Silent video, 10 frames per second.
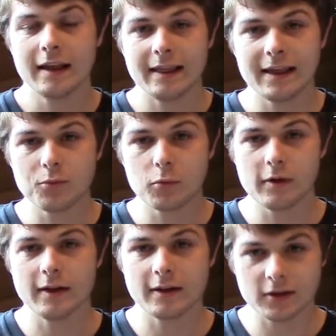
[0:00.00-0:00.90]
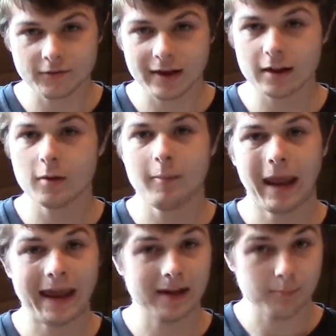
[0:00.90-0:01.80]
they would develop
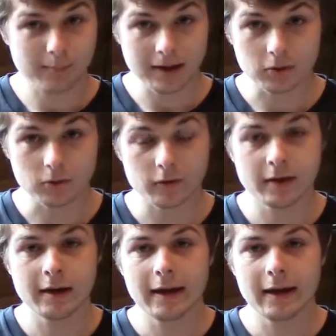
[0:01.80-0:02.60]
and build.